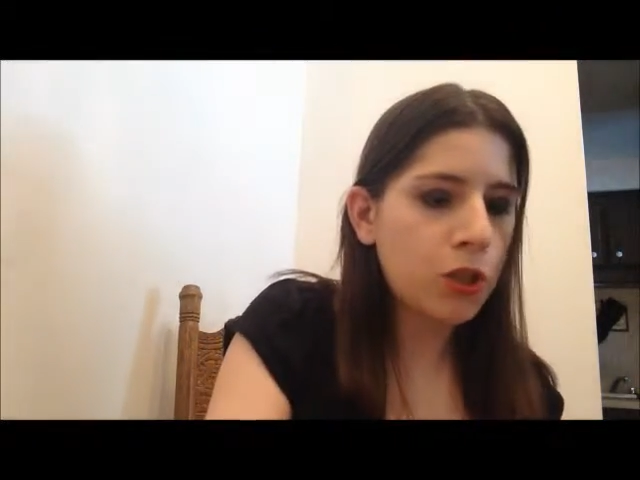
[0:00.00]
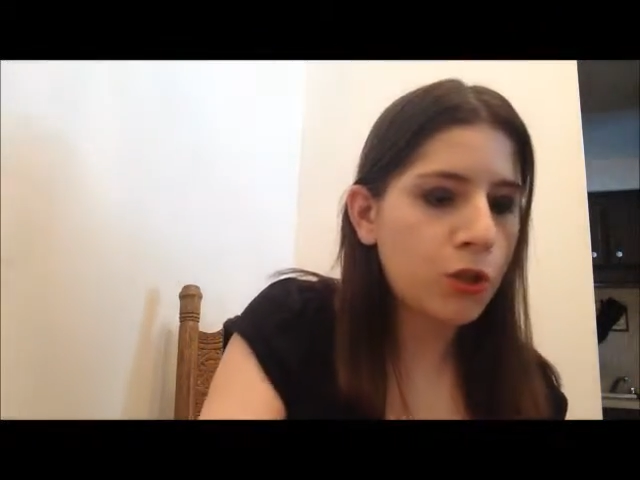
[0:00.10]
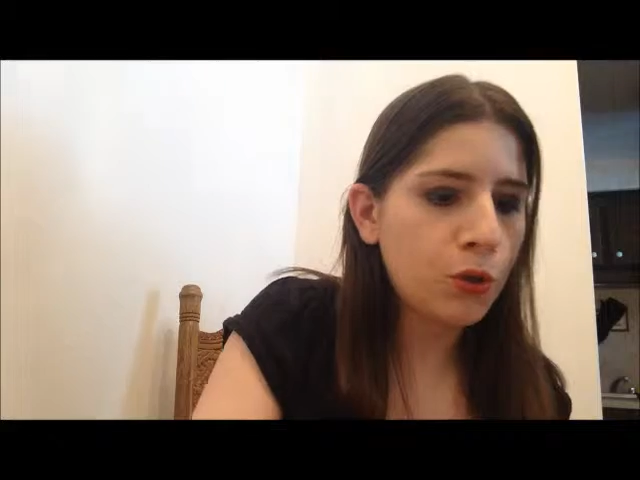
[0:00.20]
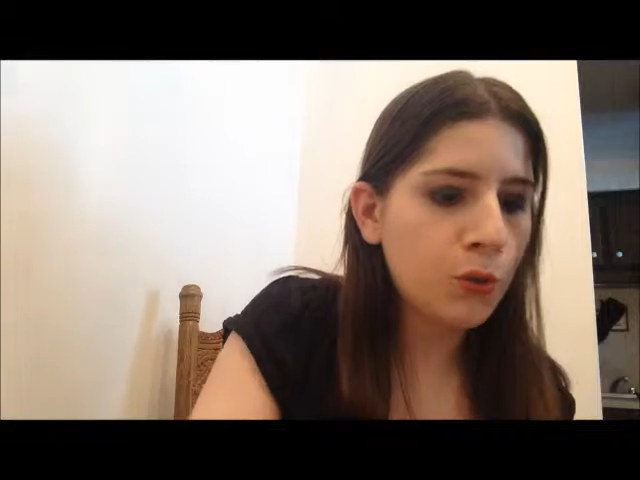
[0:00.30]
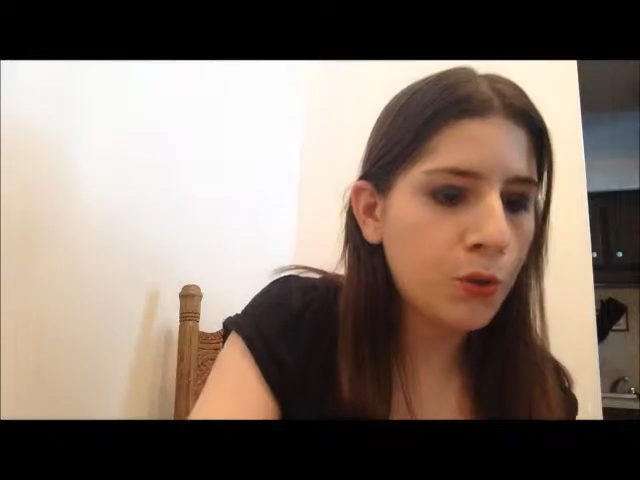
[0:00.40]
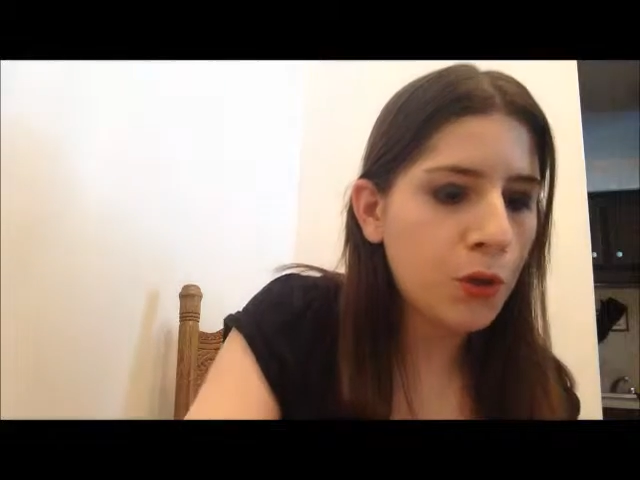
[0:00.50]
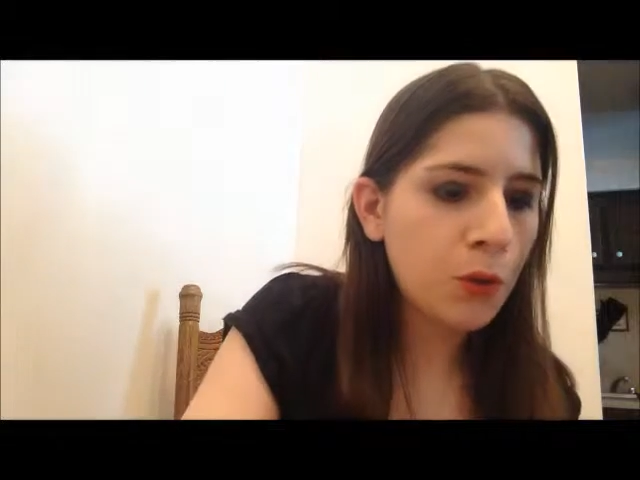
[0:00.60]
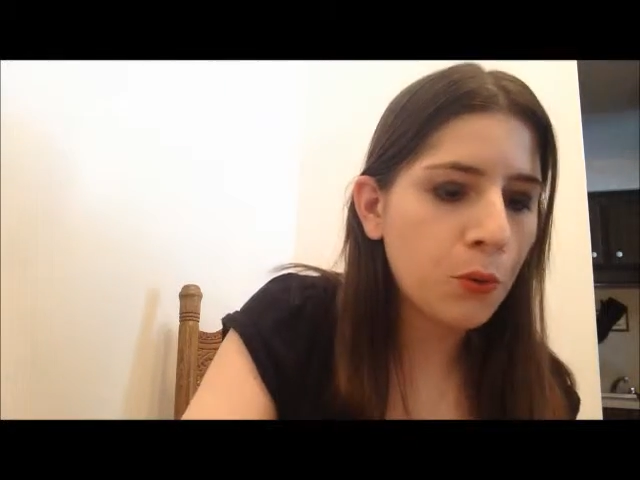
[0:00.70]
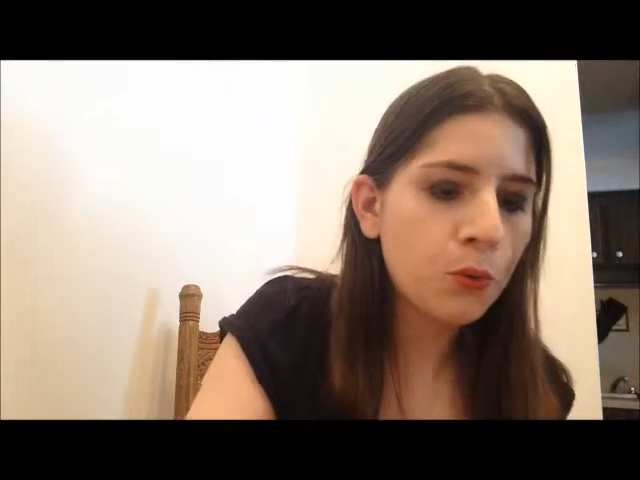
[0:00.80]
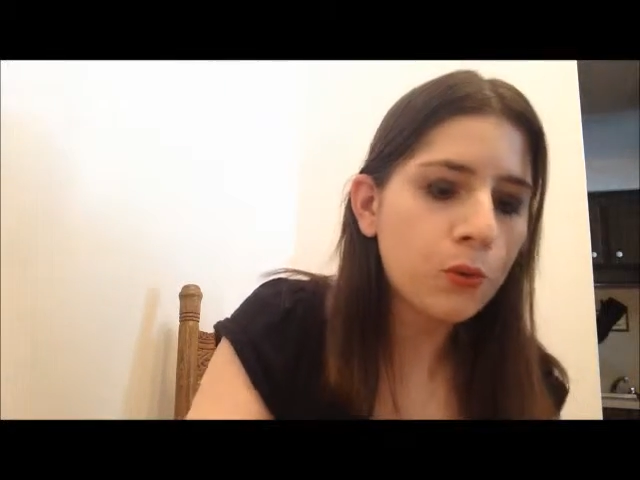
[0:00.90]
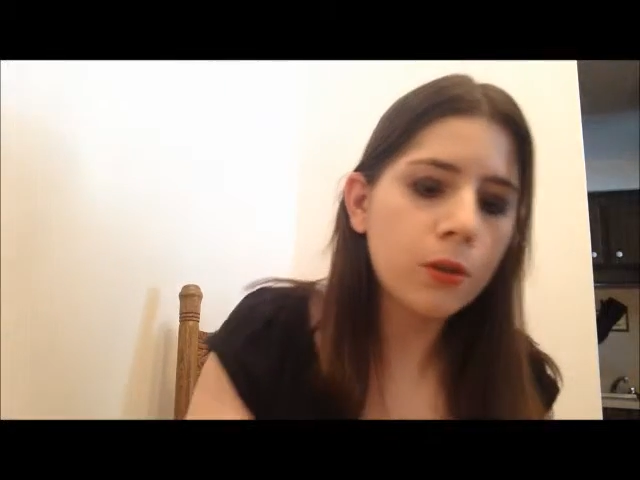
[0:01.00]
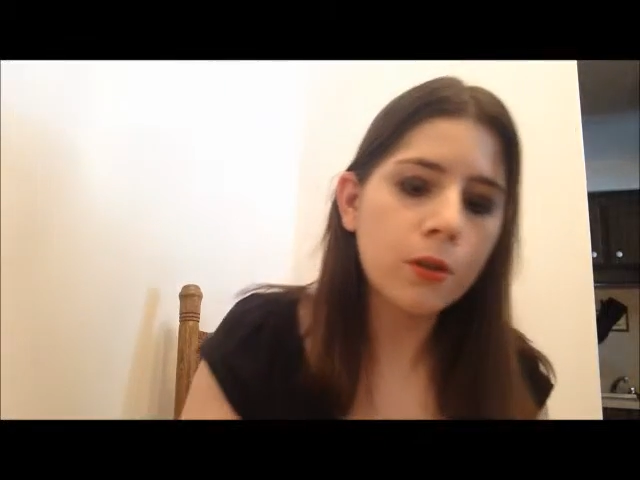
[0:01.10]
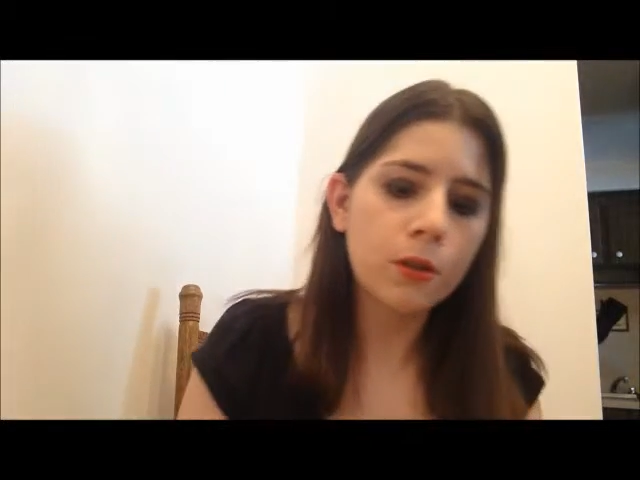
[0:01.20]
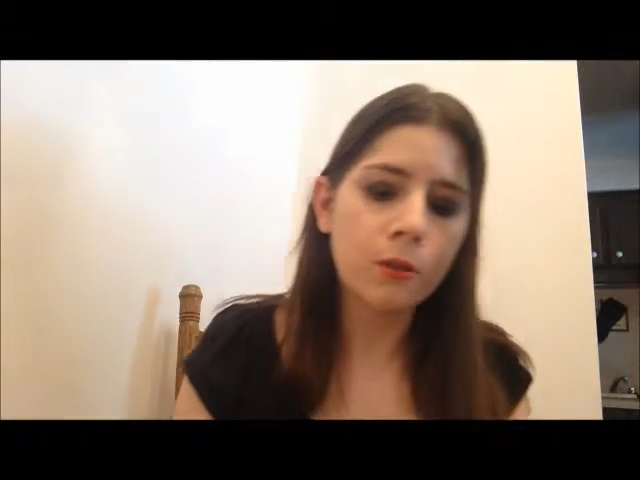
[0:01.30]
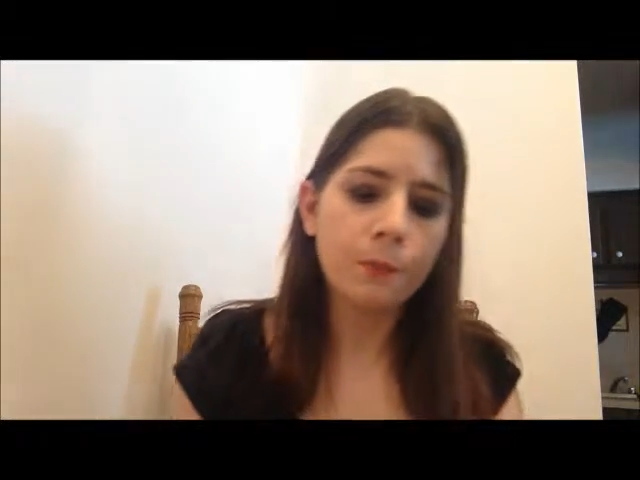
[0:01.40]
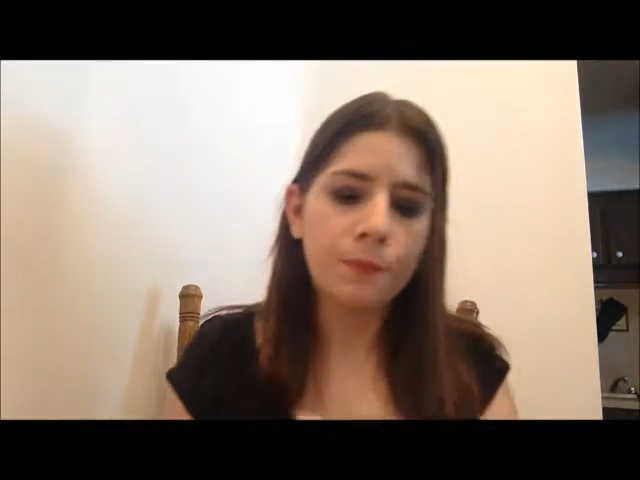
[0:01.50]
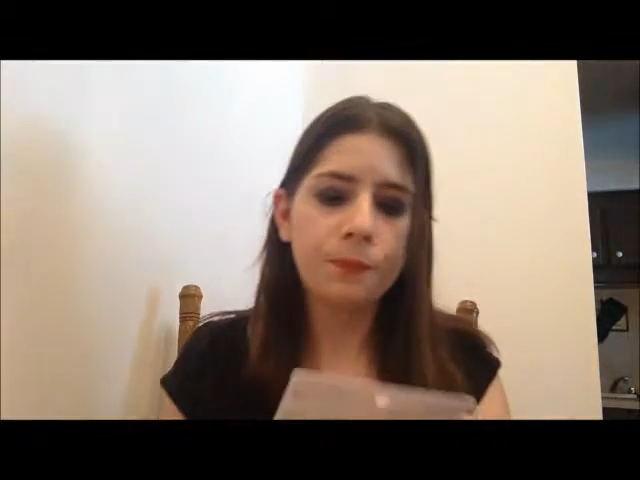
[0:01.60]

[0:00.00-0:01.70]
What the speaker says: to use